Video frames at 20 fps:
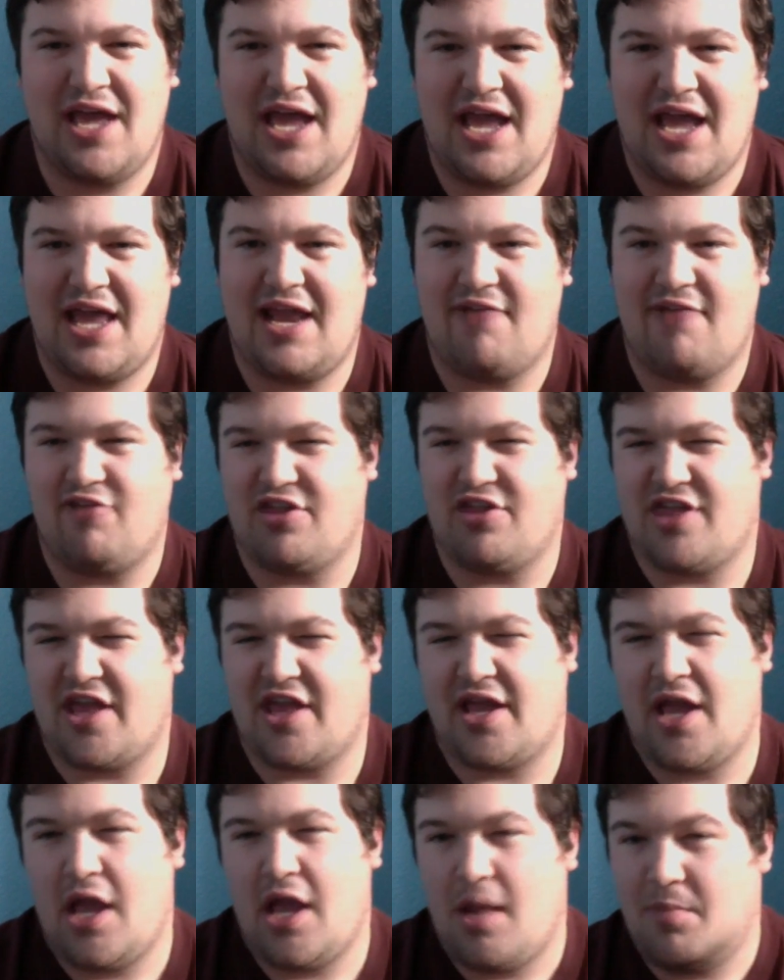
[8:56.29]
and
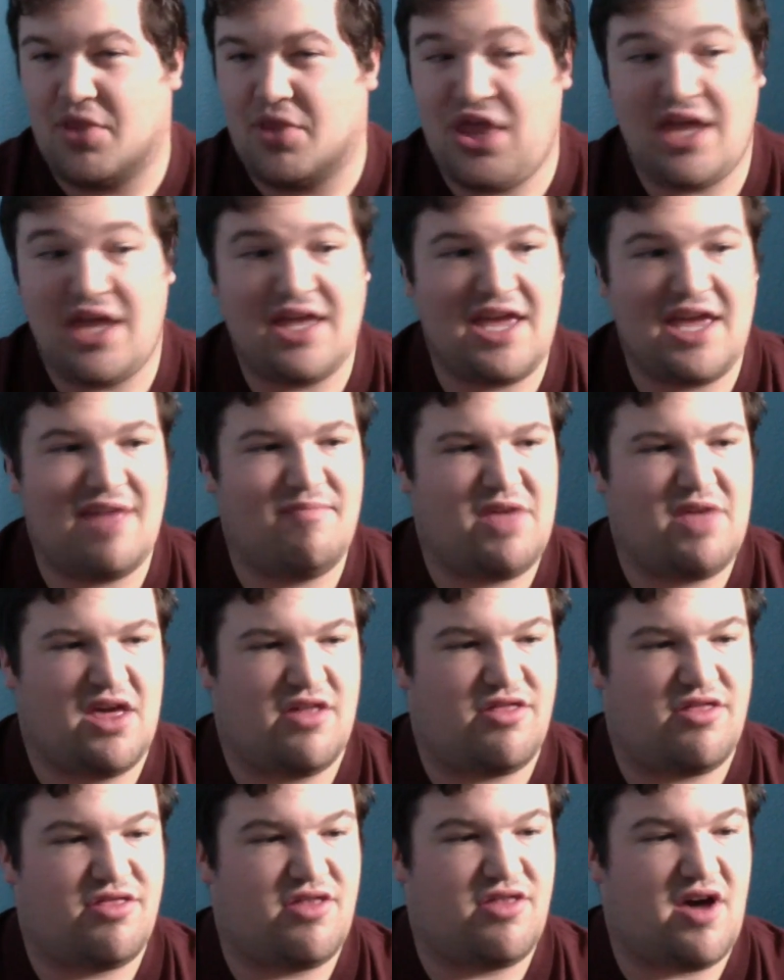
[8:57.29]
everything. But that gave me a
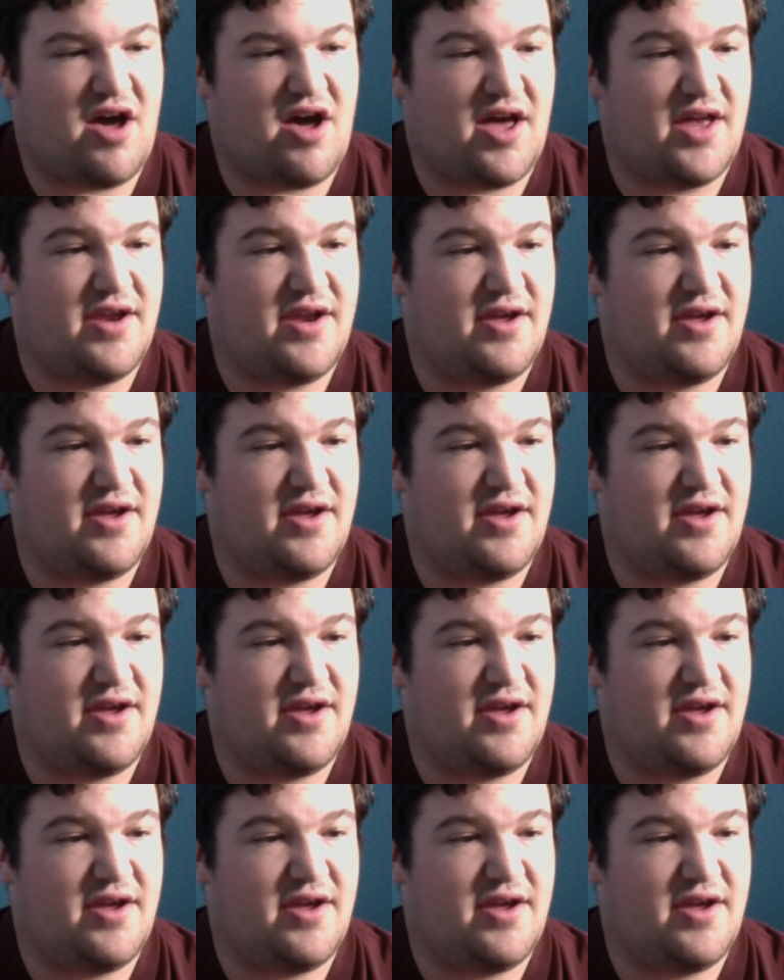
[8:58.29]
thought.